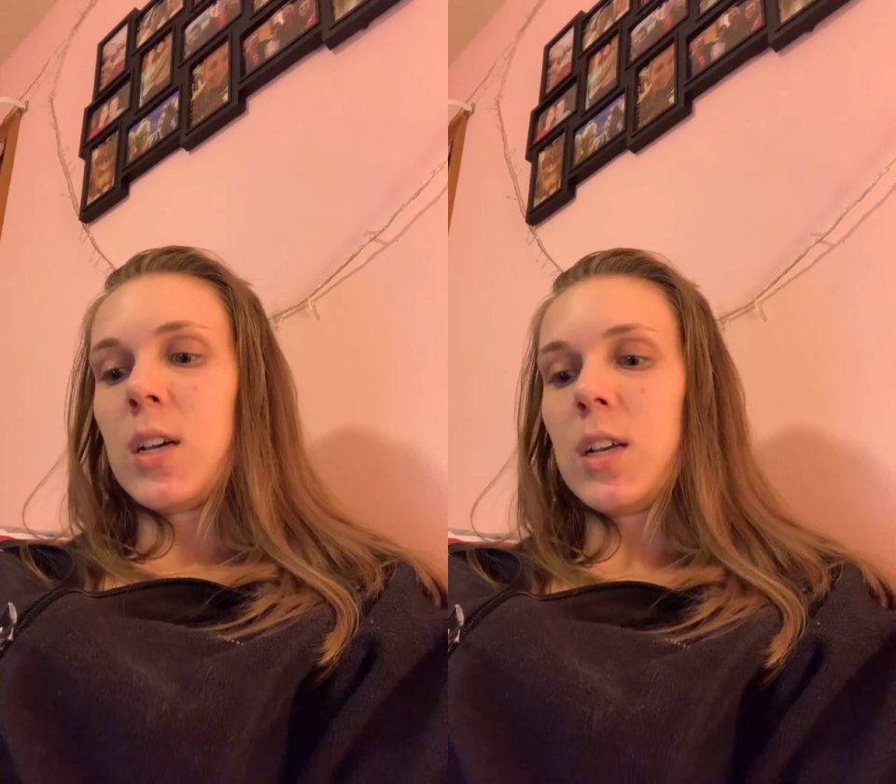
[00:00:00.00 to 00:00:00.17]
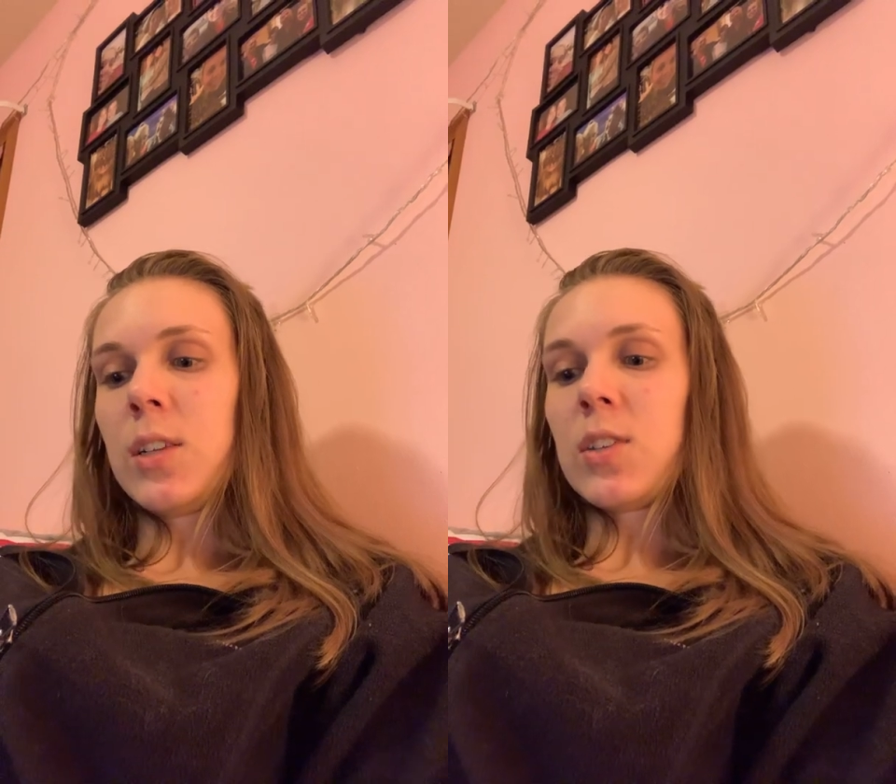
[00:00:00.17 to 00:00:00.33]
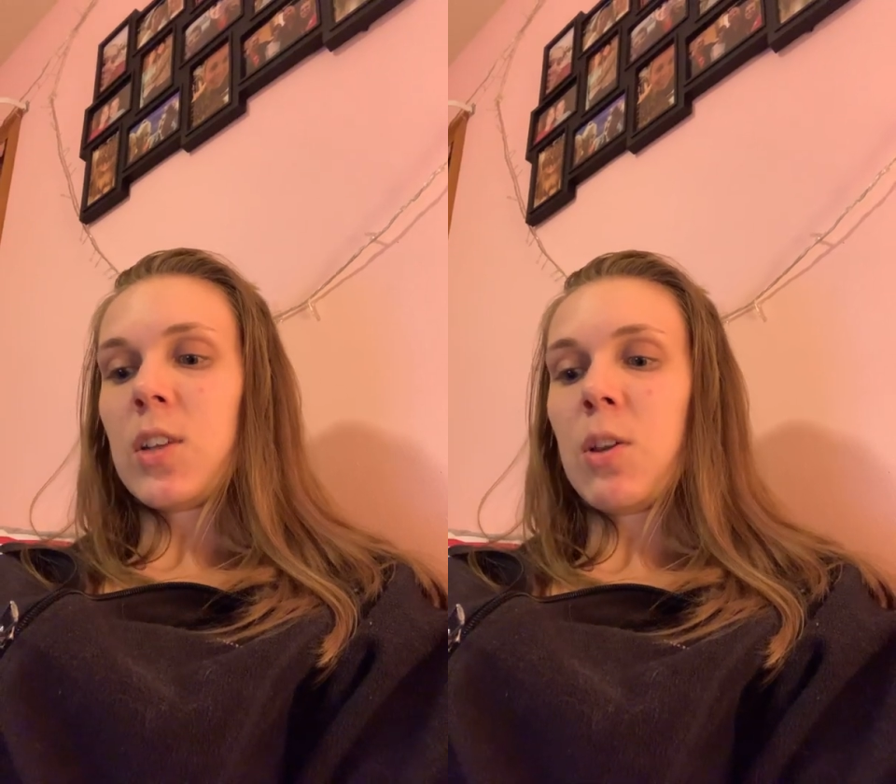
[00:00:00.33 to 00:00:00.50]

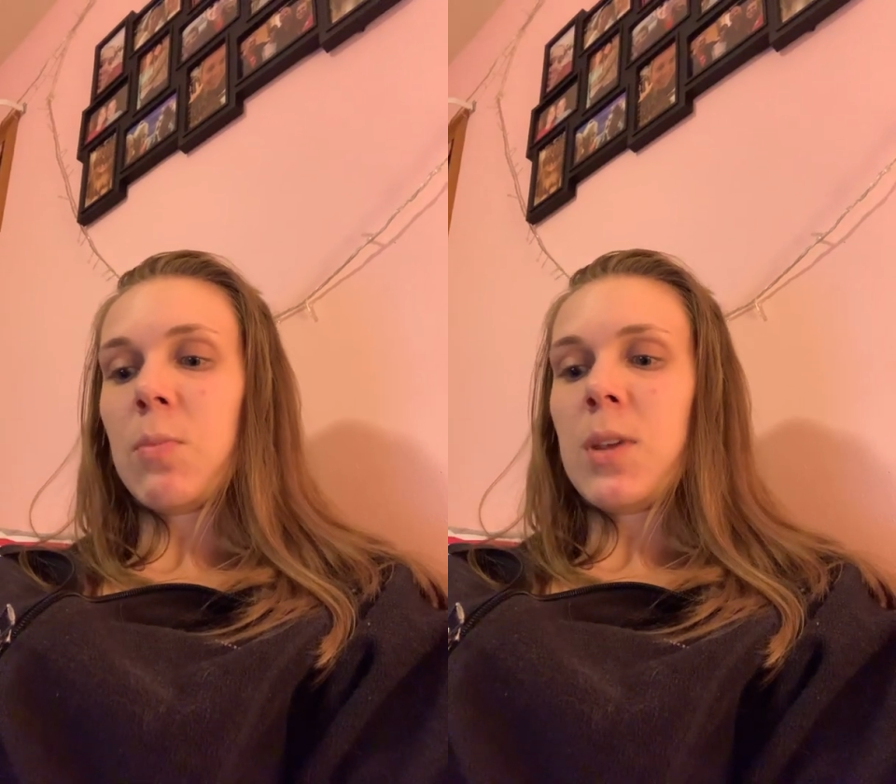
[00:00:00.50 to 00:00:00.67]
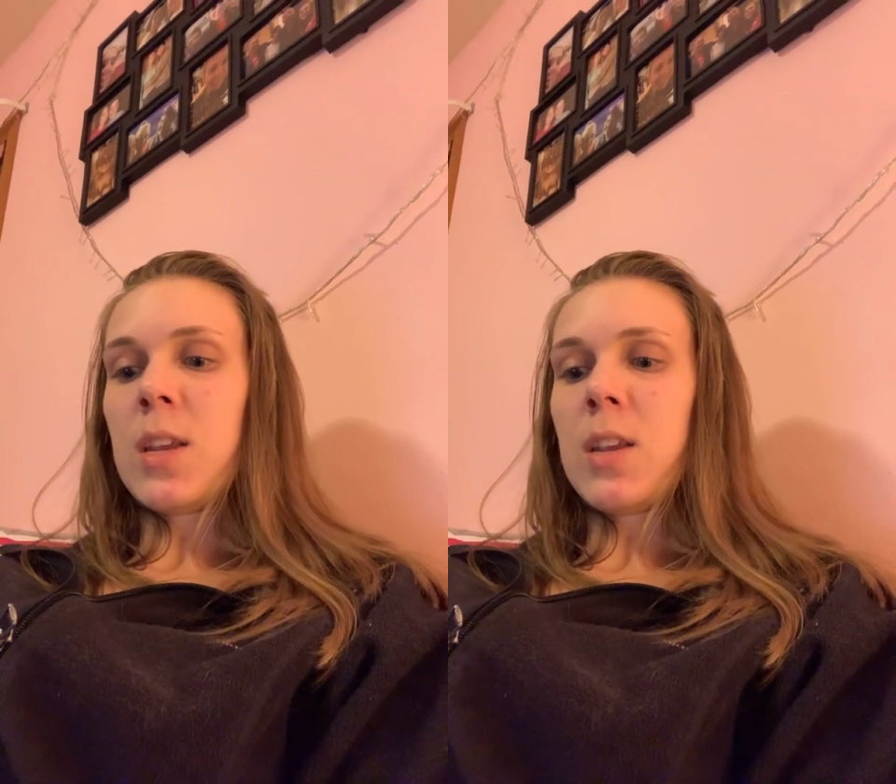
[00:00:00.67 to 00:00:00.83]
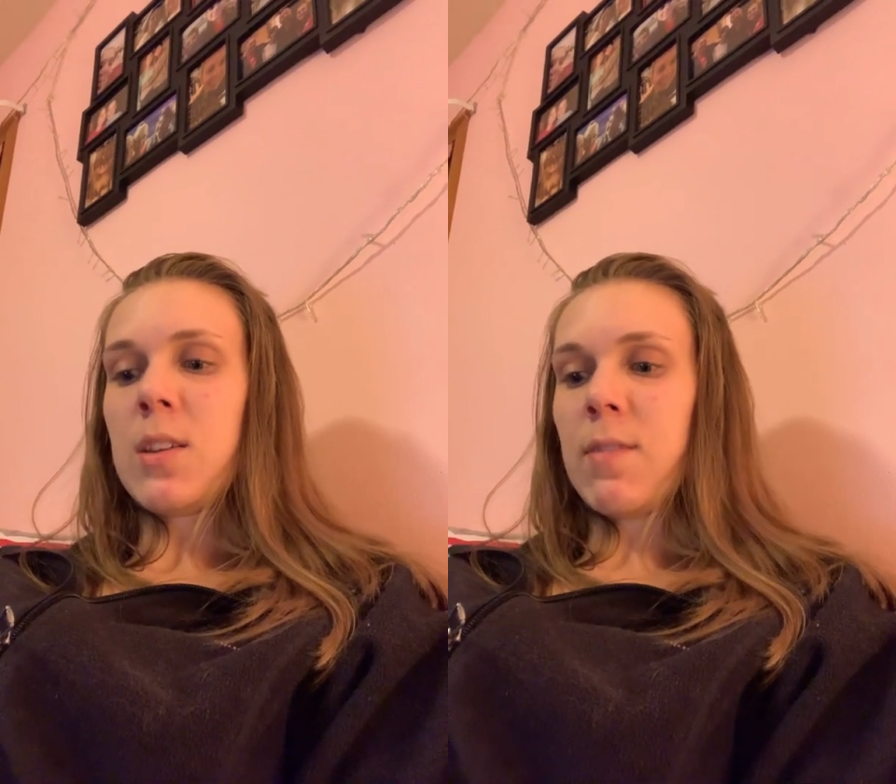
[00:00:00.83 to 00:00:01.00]
is going to
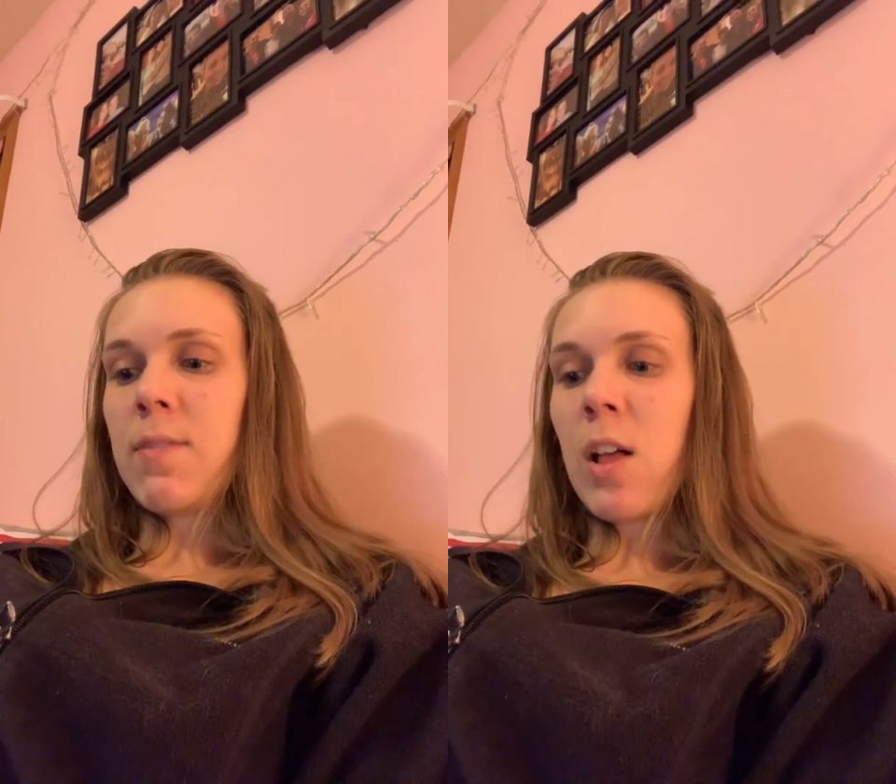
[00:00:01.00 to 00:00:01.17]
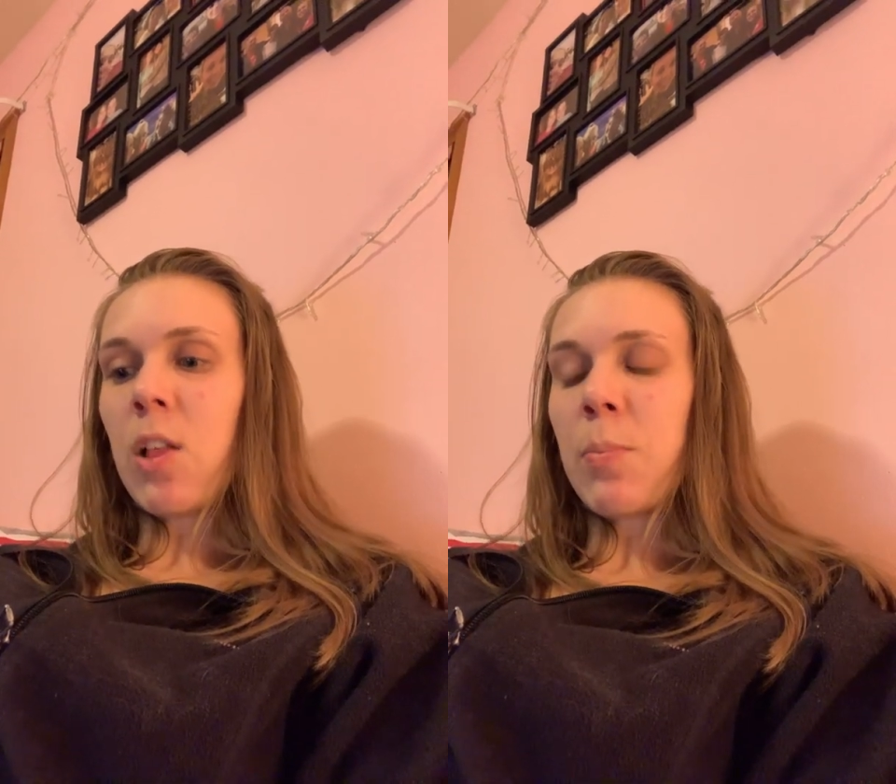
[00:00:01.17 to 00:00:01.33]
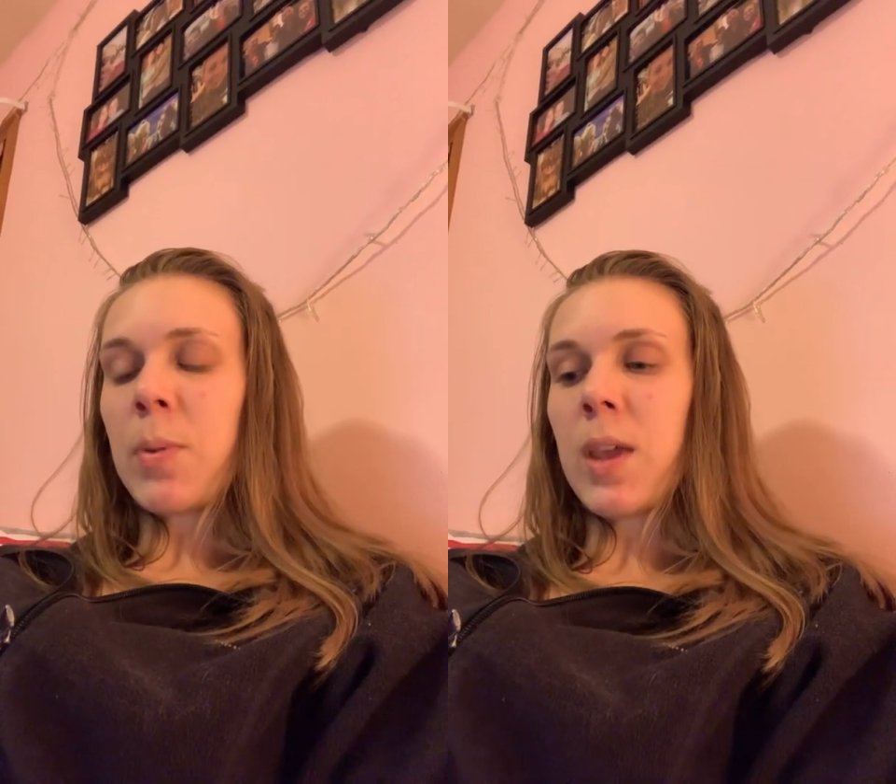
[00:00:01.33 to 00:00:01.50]
be
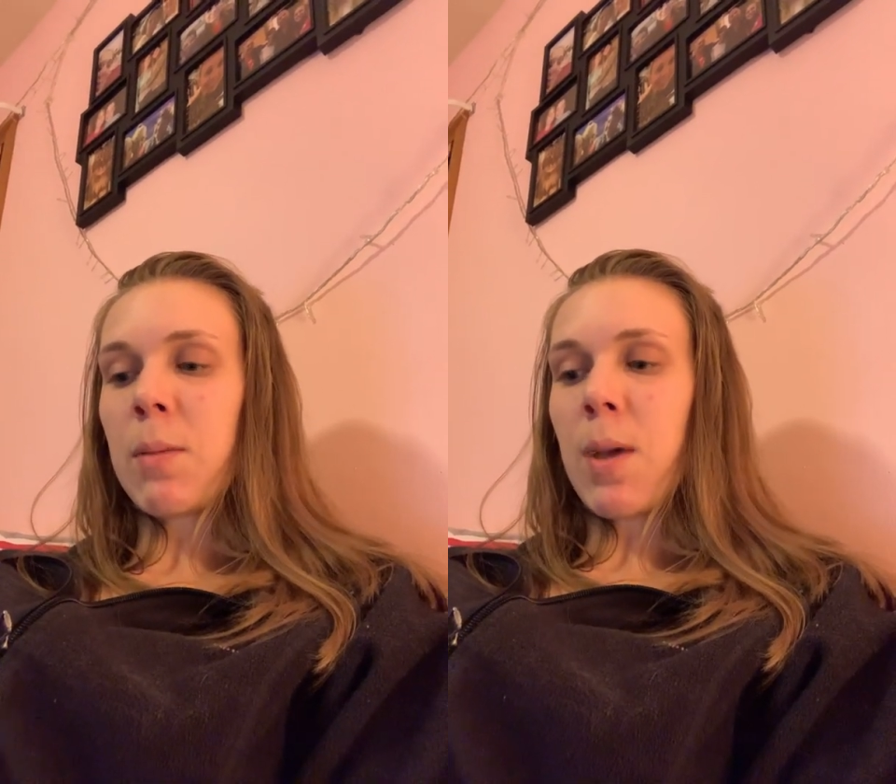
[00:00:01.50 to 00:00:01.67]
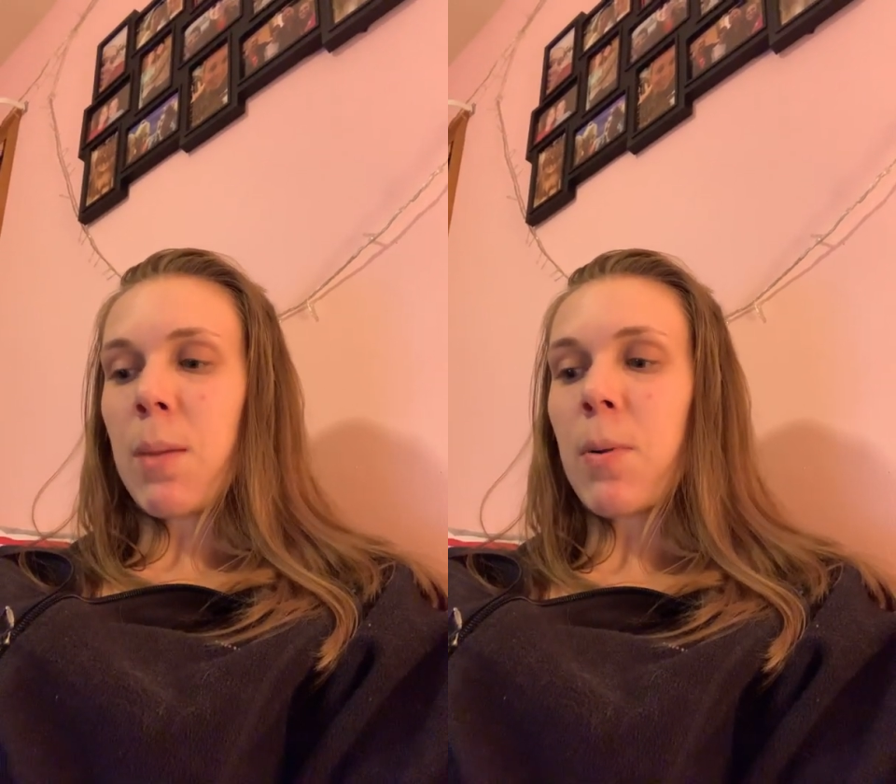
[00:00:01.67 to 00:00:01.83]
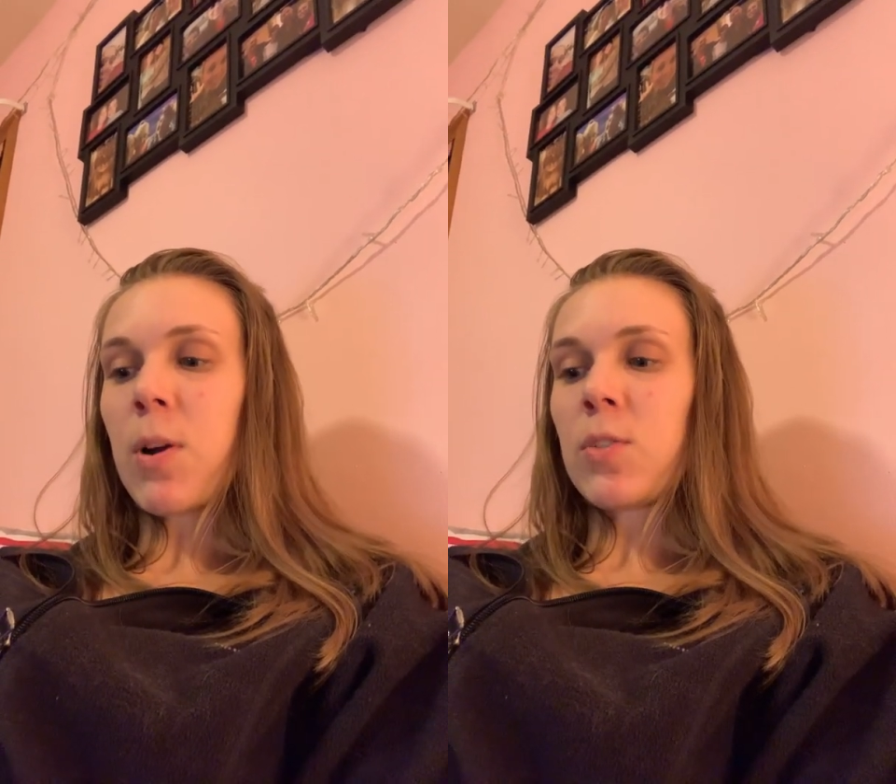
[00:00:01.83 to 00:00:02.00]
developing
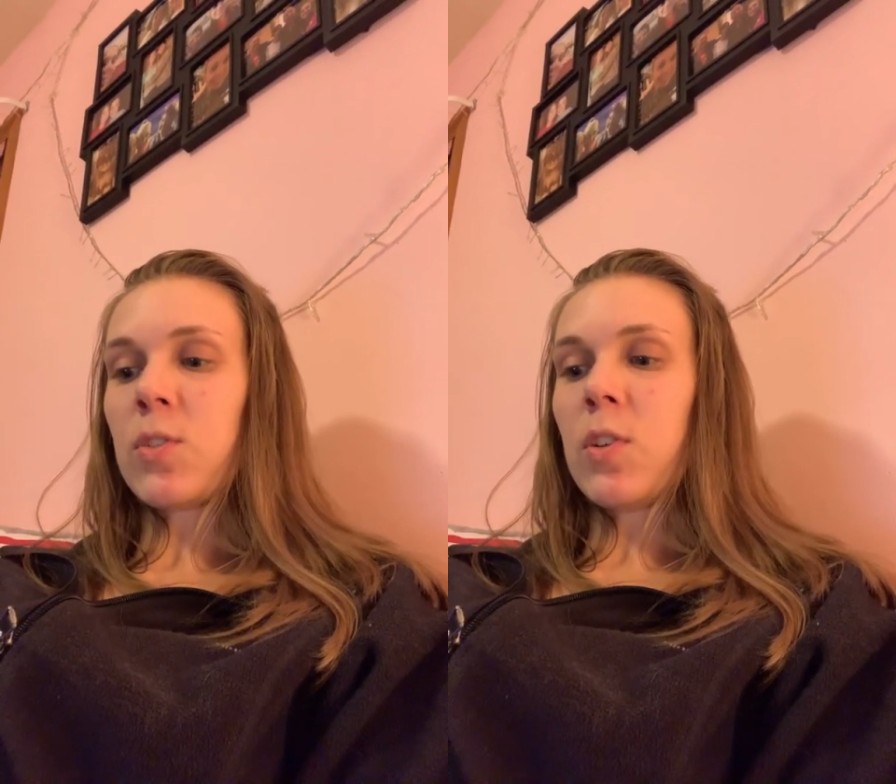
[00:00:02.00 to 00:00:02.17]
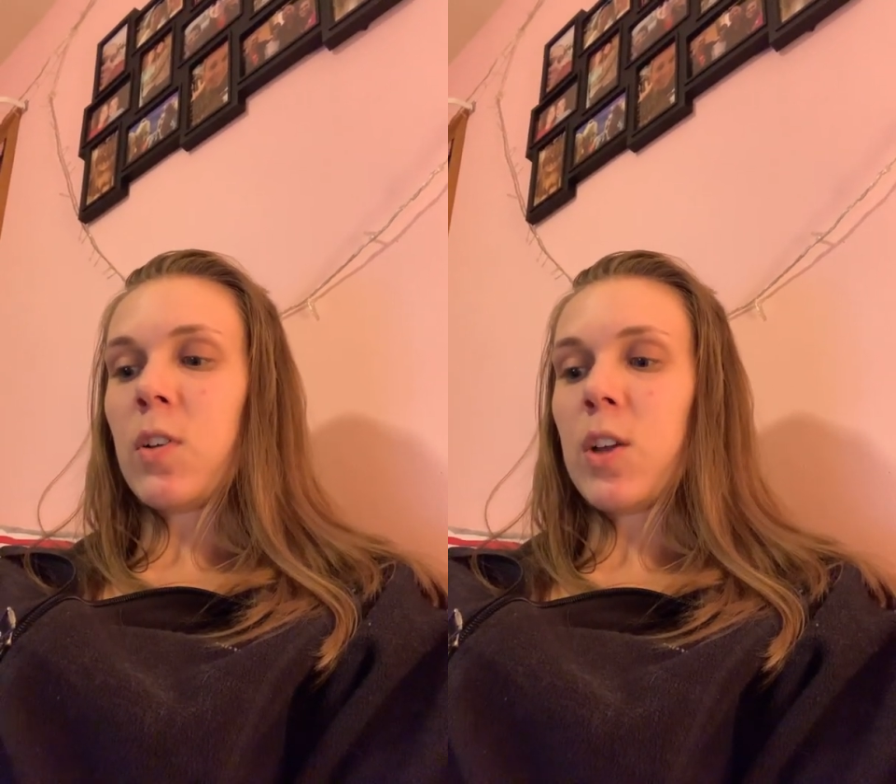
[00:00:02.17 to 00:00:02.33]
my personal